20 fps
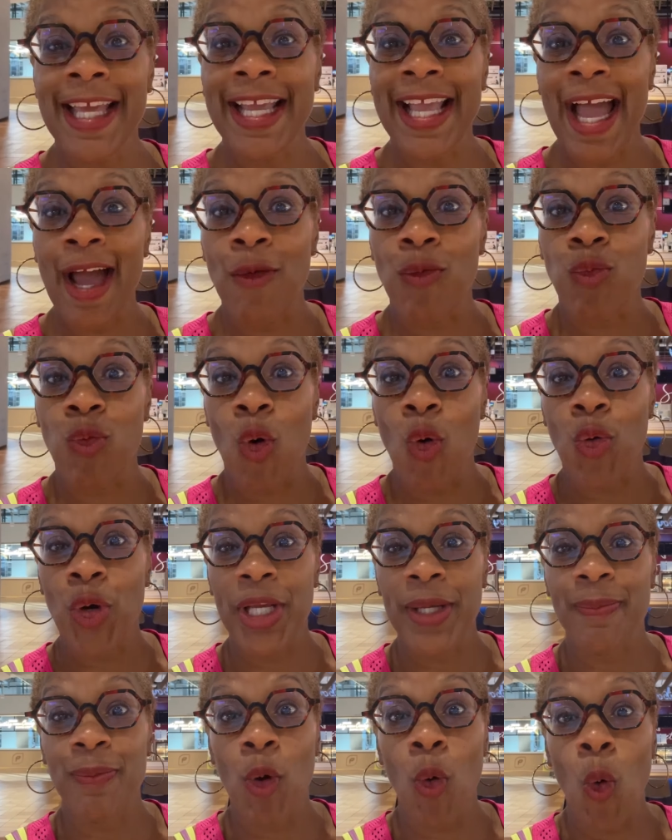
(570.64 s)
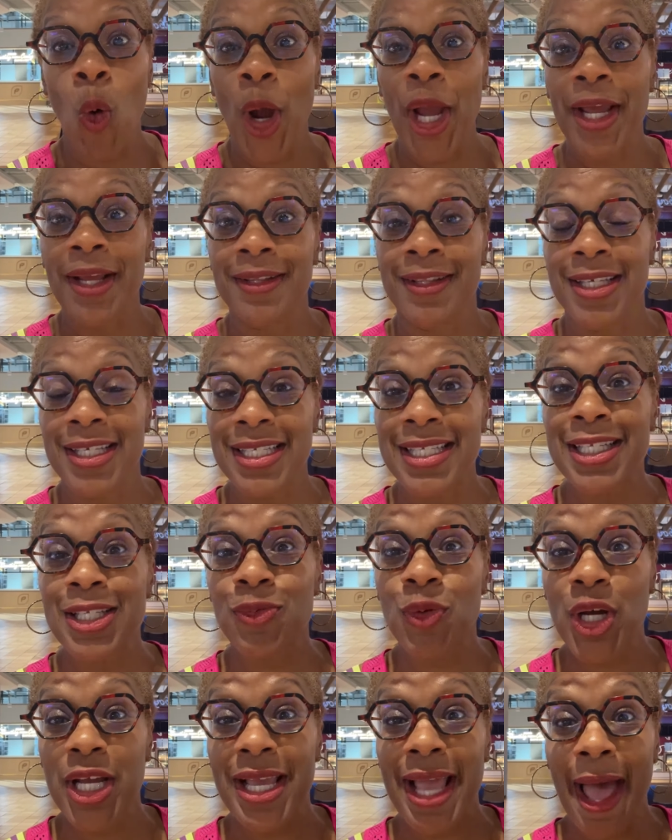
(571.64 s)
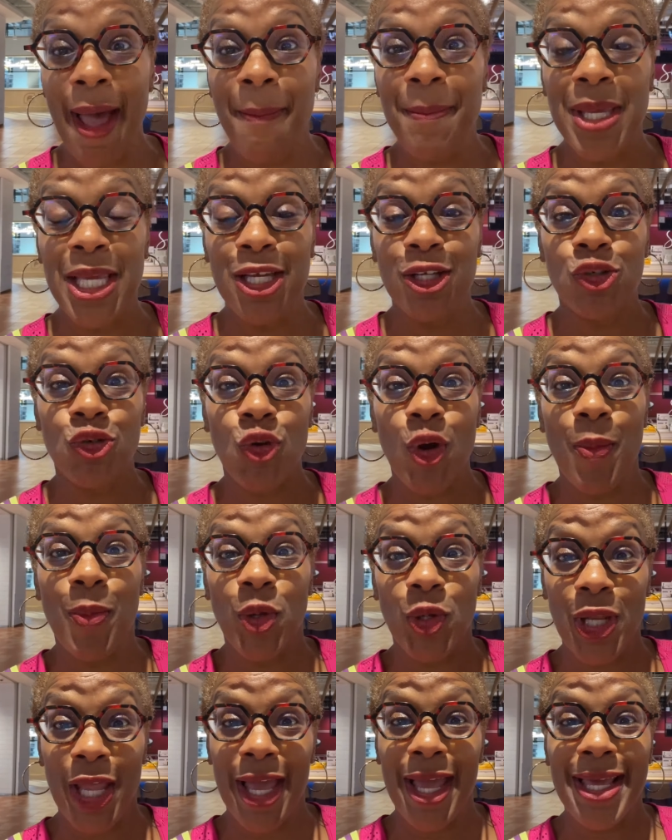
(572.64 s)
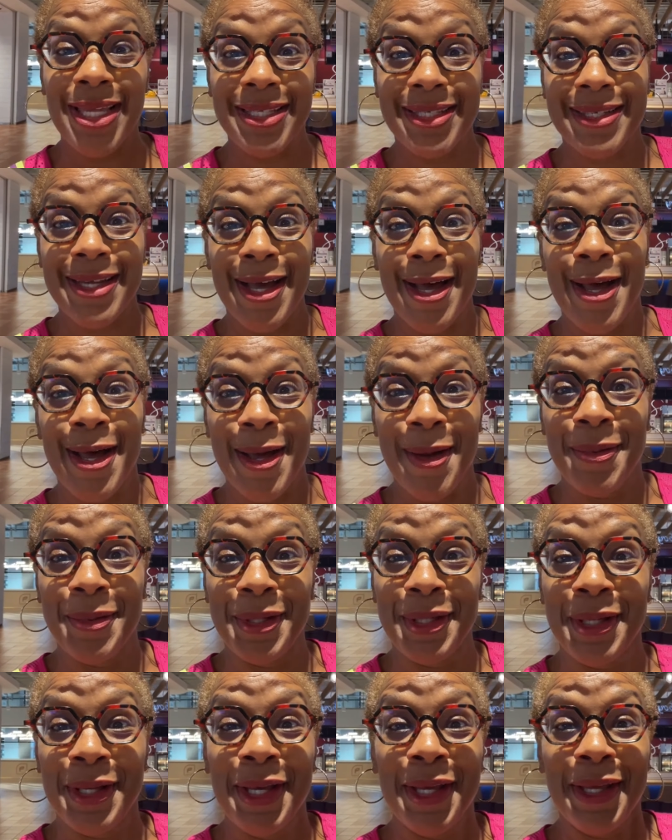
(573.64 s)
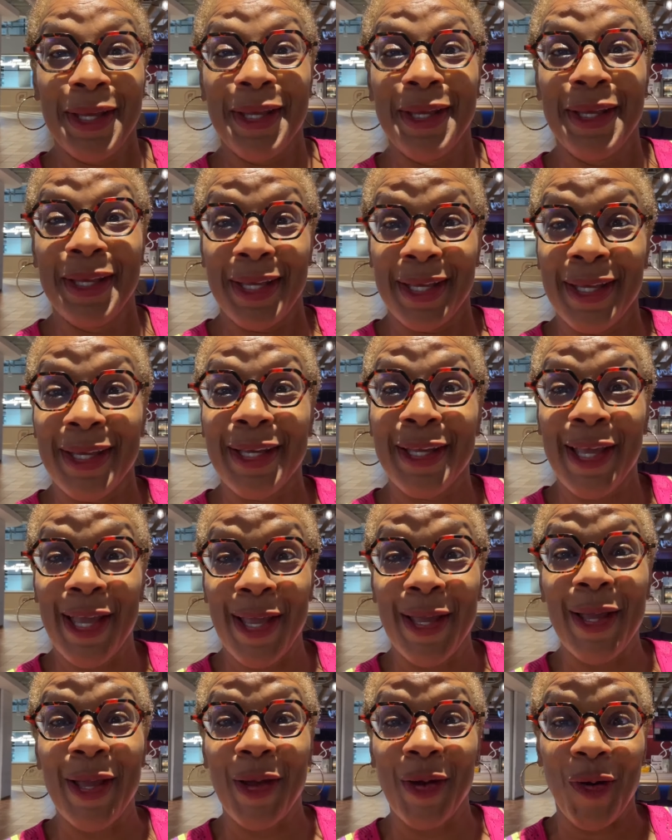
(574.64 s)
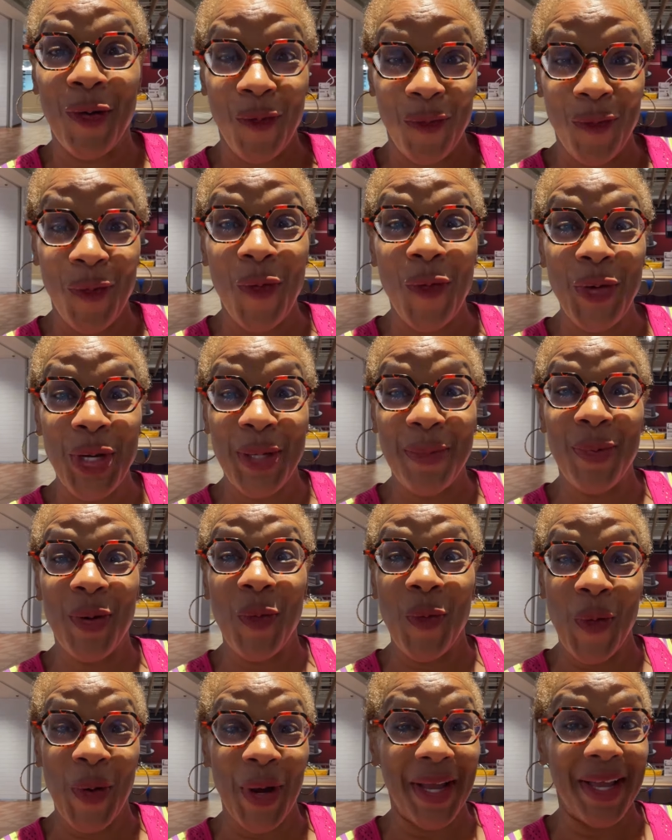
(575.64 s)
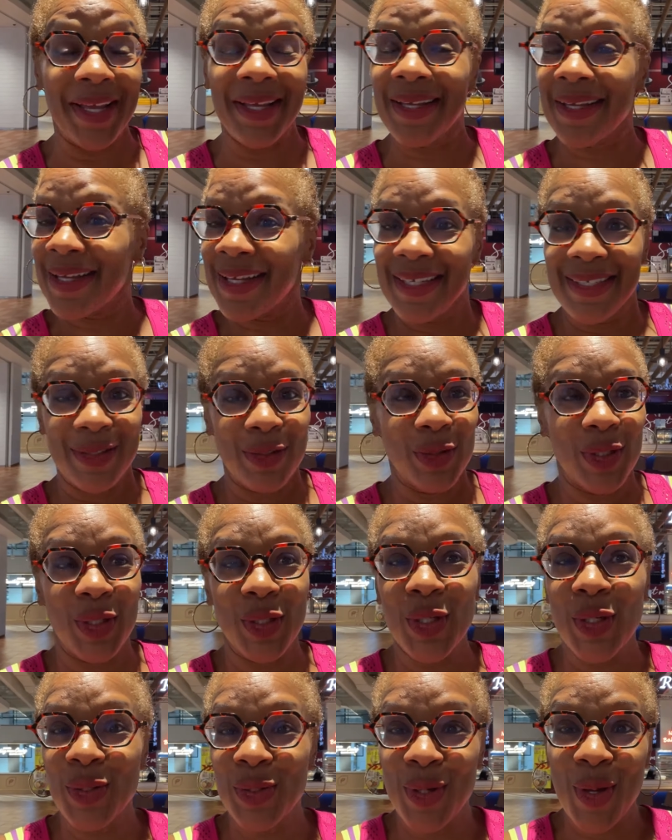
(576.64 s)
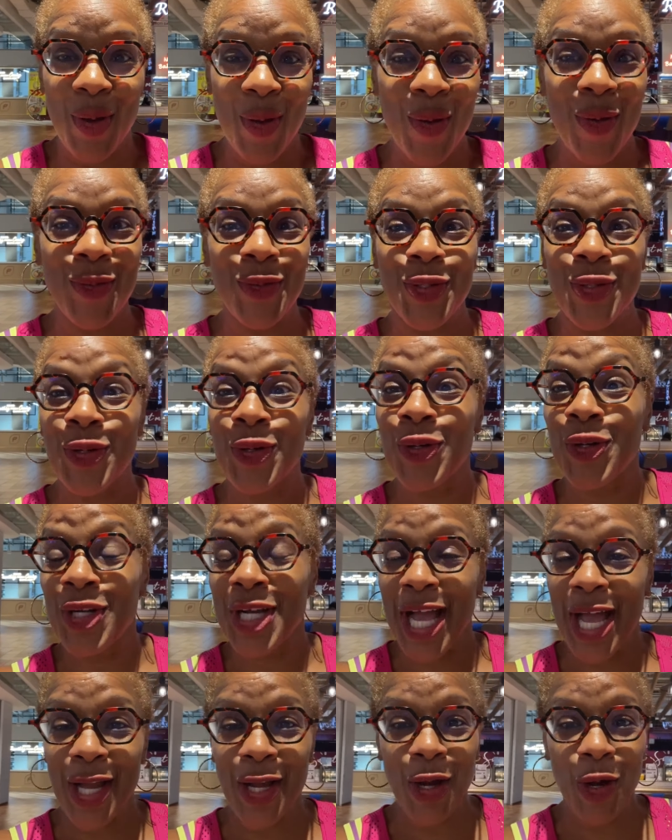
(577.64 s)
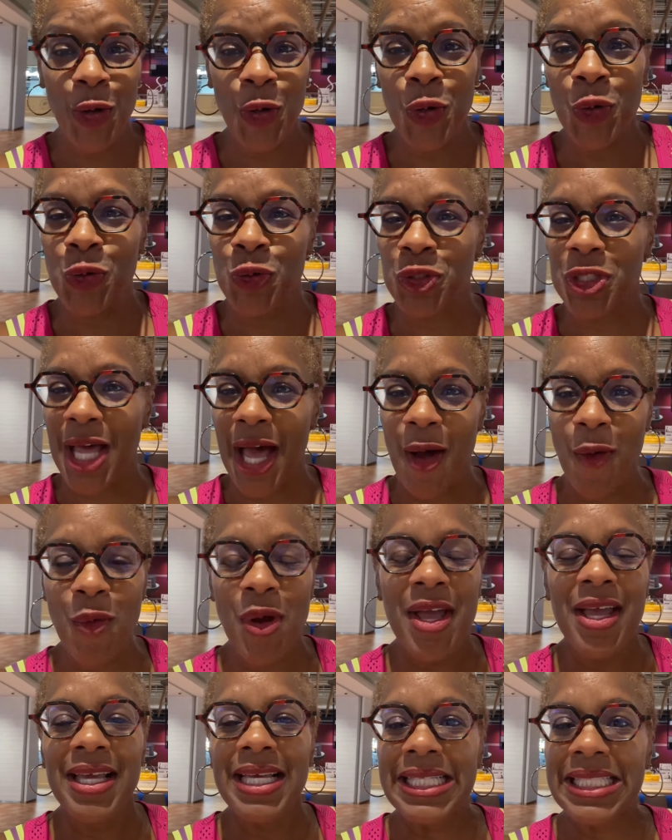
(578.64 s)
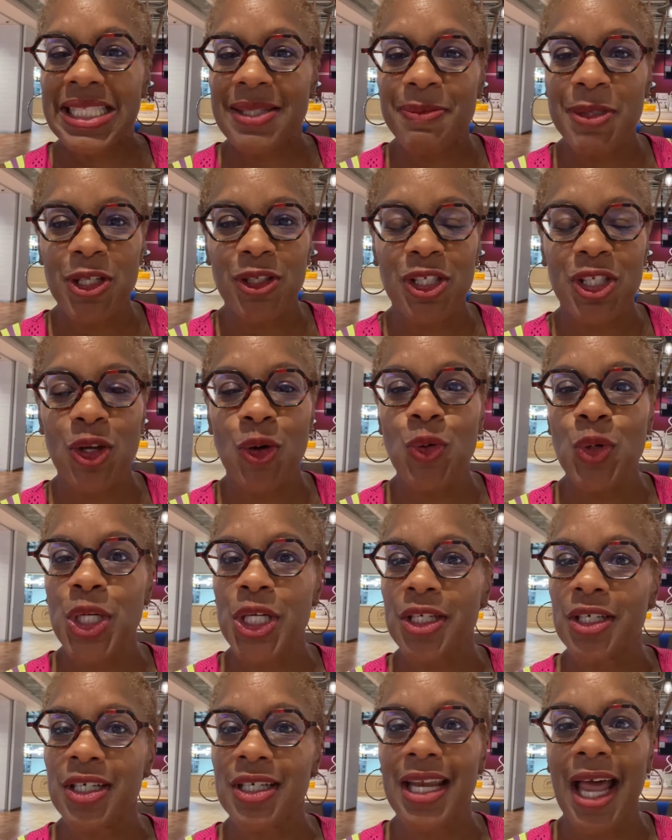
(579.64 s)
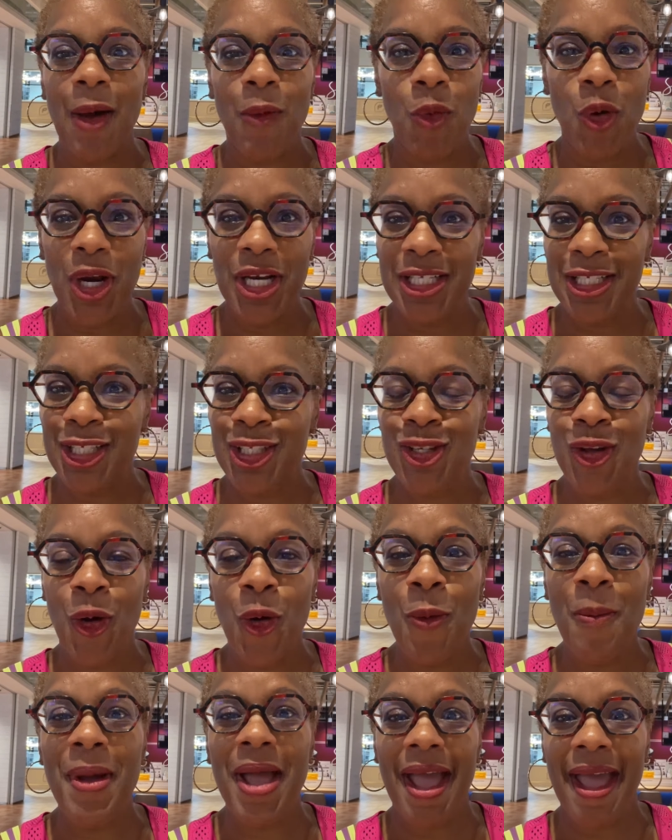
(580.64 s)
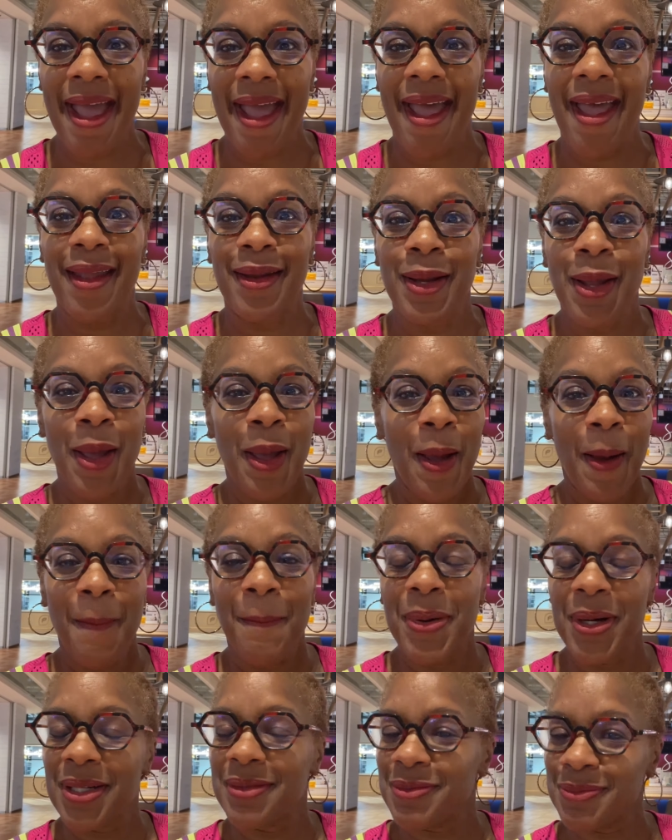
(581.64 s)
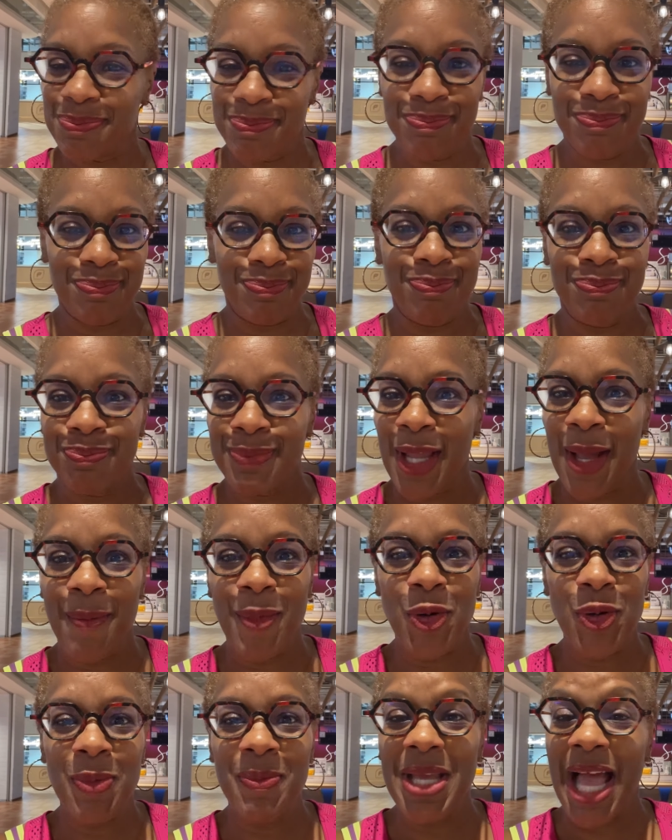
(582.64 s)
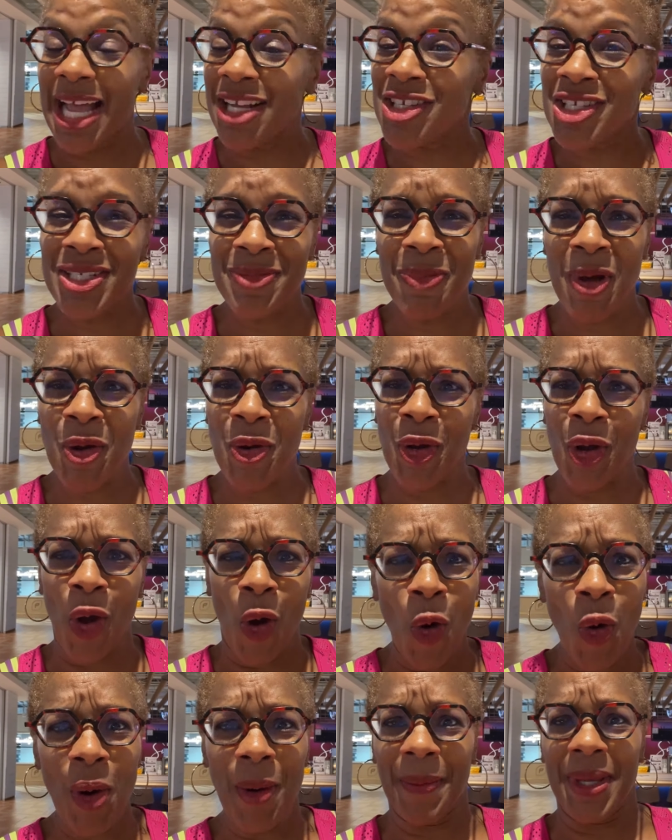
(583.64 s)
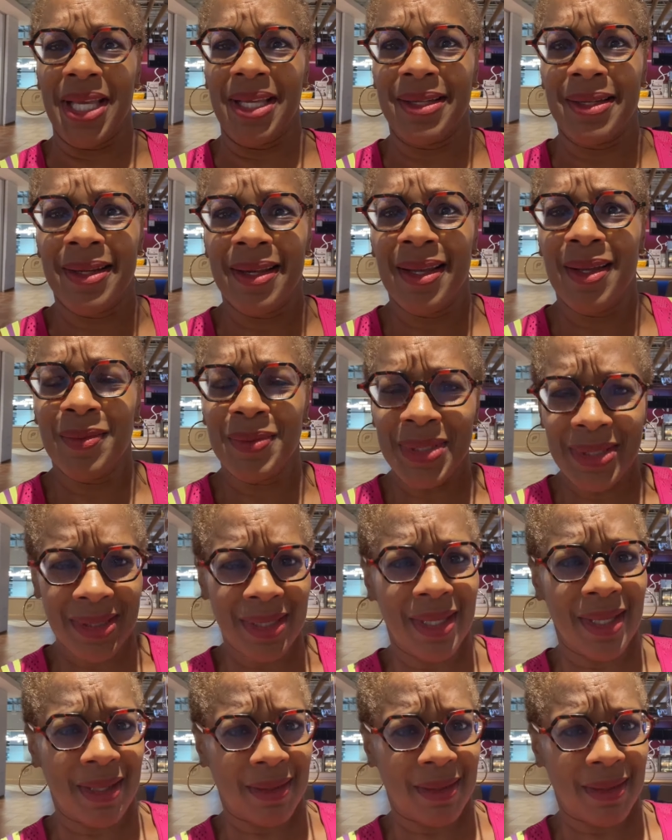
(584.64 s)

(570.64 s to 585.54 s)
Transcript: got Roadie Boy. This is what got me in trouble last time in KL. Roadie Boy. No, no, no, the girl got goals. It smells so good. I want it so bad. But, I'm on the, I just bought a Garmin. What the?